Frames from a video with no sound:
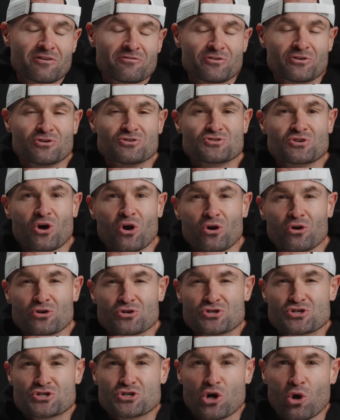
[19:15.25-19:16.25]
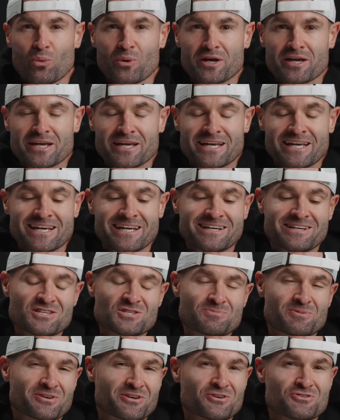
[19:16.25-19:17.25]
If yours aren't showing,
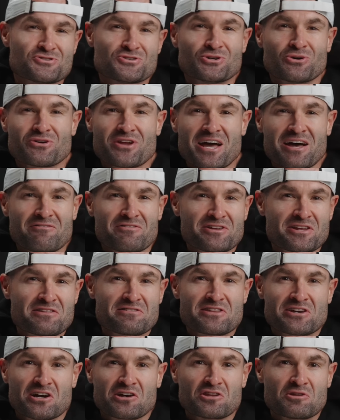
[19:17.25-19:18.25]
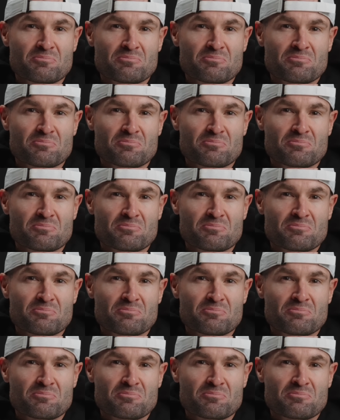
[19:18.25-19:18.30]
it's because you don't have anything on